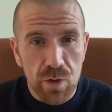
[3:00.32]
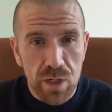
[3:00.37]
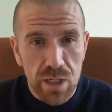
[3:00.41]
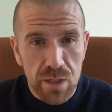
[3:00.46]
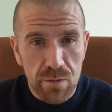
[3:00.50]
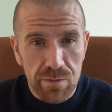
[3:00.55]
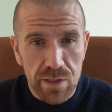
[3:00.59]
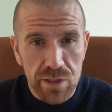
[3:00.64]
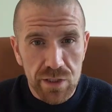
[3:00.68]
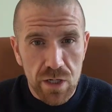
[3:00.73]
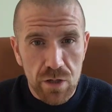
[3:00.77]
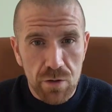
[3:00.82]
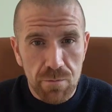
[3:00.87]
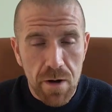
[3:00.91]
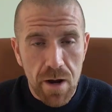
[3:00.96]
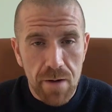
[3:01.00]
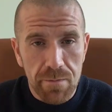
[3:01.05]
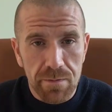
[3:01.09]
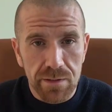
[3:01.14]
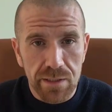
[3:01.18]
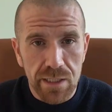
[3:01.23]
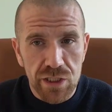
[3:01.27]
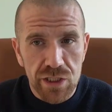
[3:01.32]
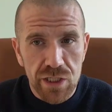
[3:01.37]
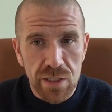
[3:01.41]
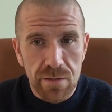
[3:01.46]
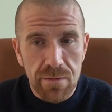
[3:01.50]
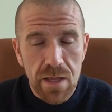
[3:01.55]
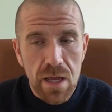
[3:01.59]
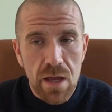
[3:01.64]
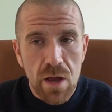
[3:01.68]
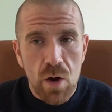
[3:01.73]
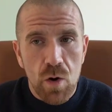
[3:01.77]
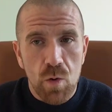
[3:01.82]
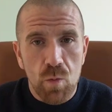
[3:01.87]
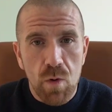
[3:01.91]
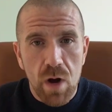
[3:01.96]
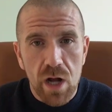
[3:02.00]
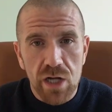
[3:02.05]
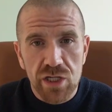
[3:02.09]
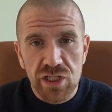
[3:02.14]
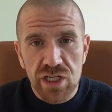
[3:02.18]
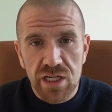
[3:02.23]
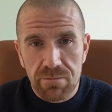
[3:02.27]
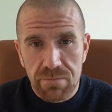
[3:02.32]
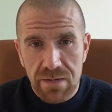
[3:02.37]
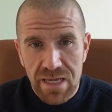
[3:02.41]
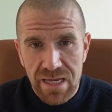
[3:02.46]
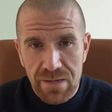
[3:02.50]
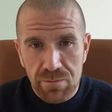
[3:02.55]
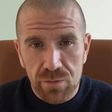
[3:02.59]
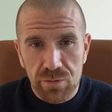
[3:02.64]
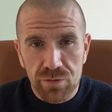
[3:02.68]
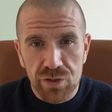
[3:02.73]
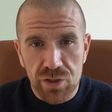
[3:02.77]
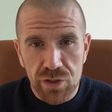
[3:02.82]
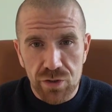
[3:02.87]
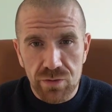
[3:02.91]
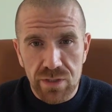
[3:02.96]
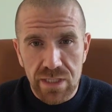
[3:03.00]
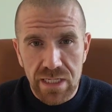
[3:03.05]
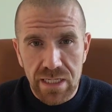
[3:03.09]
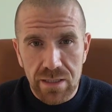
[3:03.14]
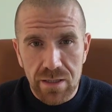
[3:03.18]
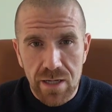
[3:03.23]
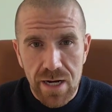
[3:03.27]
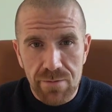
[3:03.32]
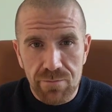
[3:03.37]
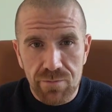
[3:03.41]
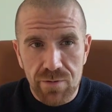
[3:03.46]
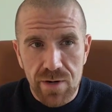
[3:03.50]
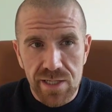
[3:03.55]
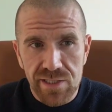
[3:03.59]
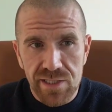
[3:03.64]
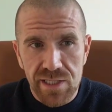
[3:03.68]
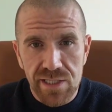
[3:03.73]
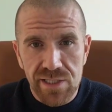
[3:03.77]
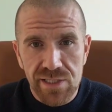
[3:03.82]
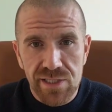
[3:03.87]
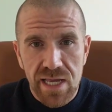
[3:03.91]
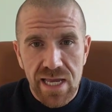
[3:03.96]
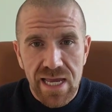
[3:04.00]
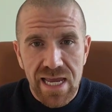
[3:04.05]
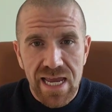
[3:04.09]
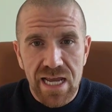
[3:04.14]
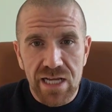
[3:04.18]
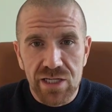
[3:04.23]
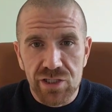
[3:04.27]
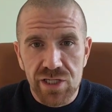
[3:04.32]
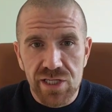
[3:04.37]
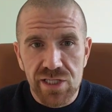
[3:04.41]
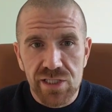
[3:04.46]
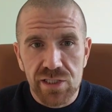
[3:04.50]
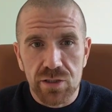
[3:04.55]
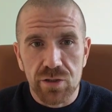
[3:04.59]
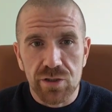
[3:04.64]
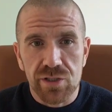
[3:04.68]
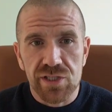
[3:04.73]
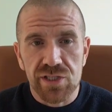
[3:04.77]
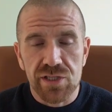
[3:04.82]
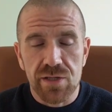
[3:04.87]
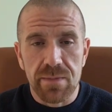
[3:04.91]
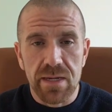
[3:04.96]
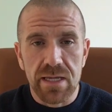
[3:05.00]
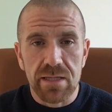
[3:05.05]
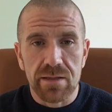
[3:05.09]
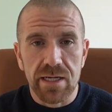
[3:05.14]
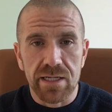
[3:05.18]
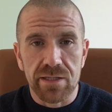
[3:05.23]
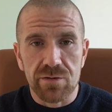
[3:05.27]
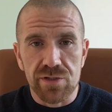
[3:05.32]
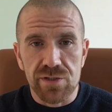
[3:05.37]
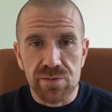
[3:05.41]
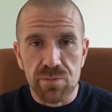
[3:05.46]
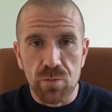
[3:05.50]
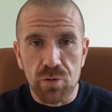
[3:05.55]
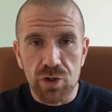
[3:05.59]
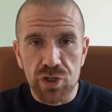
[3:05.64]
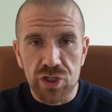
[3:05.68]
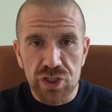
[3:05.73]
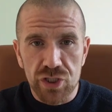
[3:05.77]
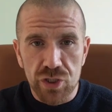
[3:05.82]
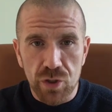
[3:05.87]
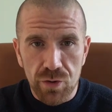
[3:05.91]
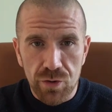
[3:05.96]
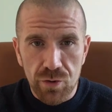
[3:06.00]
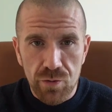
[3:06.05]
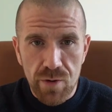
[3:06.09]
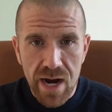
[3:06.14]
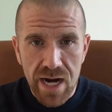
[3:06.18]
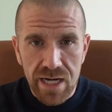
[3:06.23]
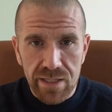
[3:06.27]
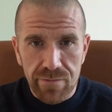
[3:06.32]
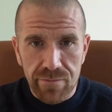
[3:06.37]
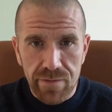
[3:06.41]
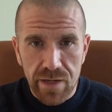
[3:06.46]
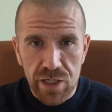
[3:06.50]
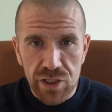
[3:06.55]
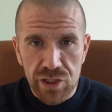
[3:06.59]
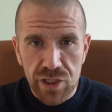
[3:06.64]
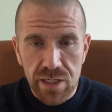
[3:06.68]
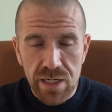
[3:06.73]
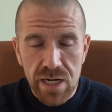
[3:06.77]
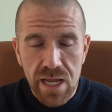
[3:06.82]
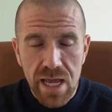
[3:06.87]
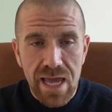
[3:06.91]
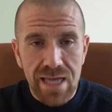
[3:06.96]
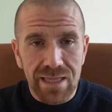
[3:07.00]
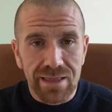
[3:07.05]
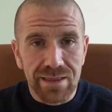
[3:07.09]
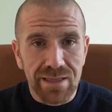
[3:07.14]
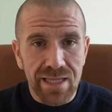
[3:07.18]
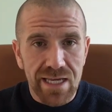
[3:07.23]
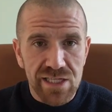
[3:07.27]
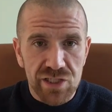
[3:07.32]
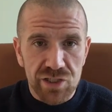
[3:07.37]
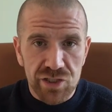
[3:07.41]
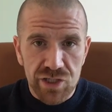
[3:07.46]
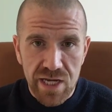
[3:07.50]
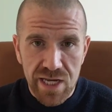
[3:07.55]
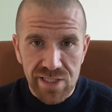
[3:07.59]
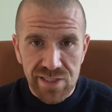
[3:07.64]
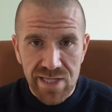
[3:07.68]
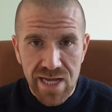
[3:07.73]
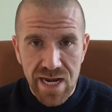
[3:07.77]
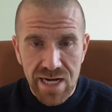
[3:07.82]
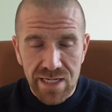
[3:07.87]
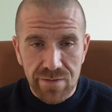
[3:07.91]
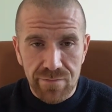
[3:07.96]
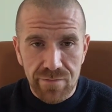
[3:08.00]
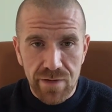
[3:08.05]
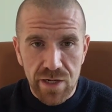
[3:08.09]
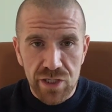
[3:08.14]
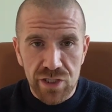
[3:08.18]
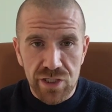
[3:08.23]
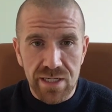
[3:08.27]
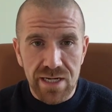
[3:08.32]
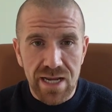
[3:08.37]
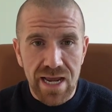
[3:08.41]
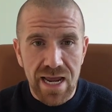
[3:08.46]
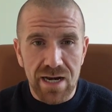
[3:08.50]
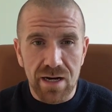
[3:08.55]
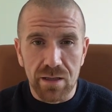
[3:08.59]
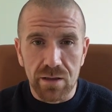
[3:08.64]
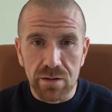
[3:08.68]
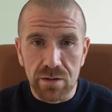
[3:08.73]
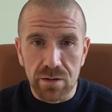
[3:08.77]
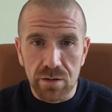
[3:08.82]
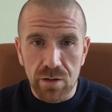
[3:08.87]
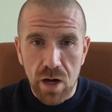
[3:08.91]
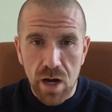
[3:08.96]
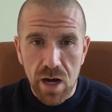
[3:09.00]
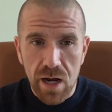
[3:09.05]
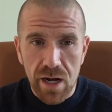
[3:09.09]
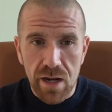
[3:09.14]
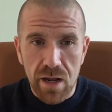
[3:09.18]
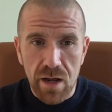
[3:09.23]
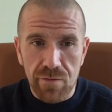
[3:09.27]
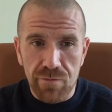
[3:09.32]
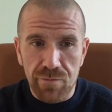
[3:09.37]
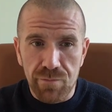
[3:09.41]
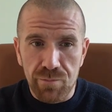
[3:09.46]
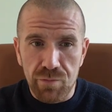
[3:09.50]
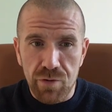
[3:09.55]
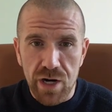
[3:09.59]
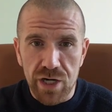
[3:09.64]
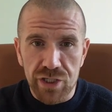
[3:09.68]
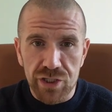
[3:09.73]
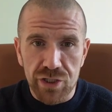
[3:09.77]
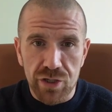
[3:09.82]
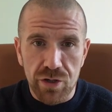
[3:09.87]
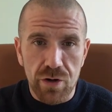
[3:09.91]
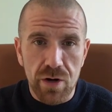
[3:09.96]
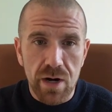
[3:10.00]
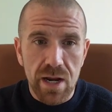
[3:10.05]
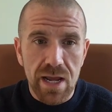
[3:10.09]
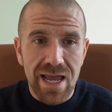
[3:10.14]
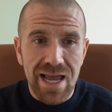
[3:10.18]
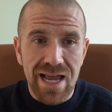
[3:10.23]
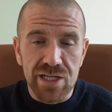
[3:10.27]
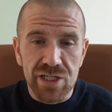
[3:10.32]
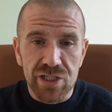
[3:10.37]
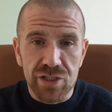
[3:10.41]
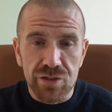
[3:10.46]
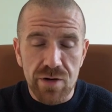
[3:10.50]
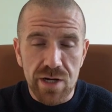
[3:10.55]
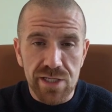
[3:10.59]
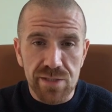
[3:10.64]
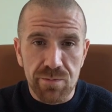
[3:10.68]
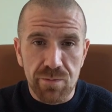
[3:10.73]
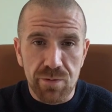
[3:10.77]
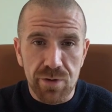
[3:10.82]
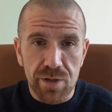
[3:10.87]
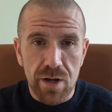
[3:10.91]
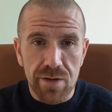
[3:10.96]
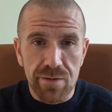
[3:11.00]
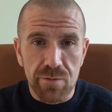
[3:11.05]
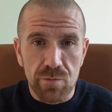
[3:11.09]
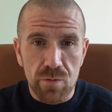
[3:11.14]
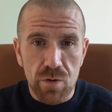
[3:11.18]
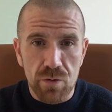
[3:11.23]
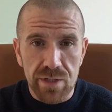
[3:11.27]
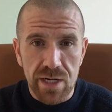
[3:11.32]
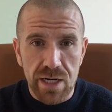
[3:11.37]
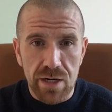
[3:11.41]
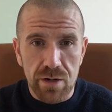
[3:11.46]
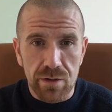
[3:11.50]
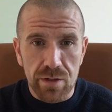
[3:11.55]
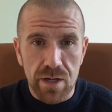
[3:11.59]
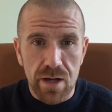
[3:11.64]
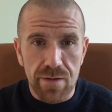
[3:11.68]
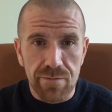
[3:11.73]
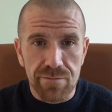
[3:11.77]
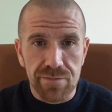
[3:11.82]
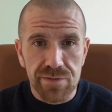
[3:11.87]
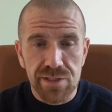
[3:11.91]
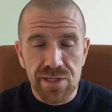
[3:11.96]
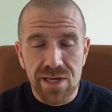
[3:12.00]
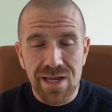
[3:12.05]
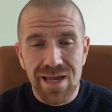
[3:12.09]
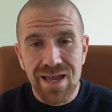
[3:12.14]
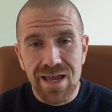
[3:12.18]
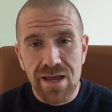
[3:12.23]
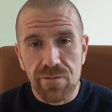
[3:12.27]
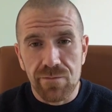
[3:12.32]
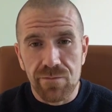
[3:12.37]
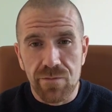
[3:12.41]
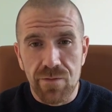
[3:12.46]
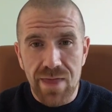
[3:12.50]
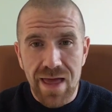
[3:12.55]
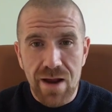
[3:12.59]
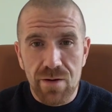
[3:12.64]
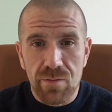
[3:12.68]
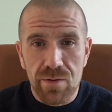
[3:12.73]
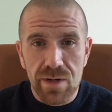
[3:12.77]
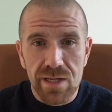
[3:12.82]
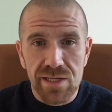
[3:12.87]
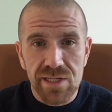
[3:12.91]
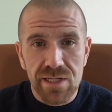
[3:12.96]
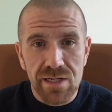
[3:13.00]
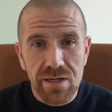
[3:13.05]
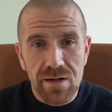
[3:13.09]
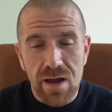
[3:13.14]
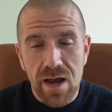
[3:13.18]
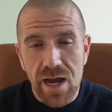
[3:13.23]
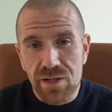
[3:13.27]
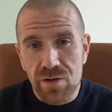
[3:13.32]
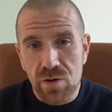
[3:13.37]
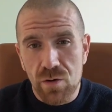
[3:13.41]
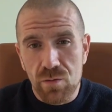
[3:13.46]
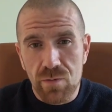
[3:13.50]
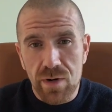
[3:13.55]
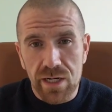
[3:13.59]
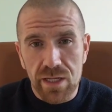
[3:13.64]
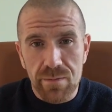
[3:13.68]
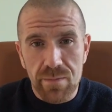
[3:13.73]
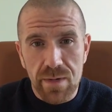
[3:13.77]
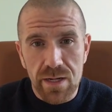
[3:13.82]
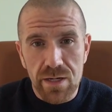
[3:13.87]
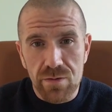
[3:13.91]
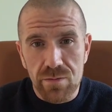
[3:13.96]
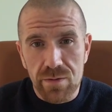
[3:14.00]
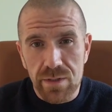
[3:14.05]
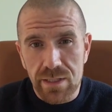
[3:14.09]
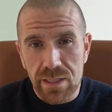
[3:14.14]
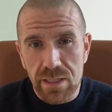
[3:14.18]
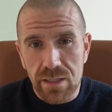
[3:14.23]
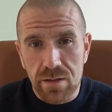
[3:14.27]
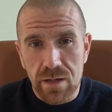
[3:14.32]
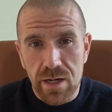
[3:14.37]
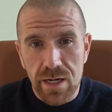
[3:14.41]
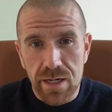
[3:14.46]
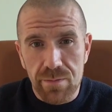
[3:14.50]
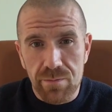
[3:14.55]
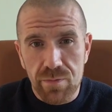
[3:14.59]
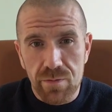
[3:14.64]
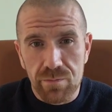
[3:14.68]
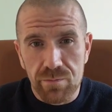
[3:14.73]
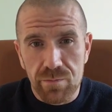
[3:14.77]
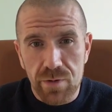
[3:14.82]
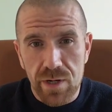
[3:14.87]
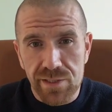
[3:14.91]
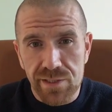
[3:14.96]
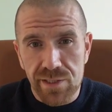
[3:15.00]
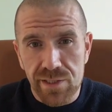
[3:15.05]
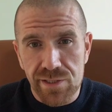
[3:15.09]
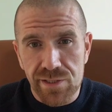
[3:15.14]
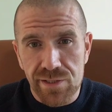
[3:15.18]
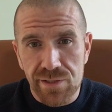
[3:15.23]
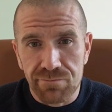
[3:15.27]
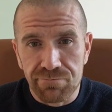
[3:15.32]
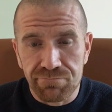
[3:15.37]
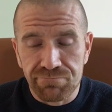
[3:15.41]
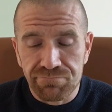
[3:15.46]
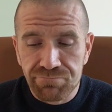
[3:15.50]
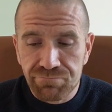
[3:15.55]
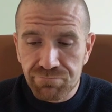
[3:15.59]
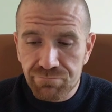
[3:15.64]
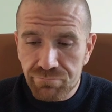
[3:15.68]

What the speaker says: working with the general population, watching people do decline presses, it just looks to me like there's more shoulder activation, less chest activation, and a lot of pressure and stress put on the rotator cuffs. For that reason, I don't recommend doing decline presses.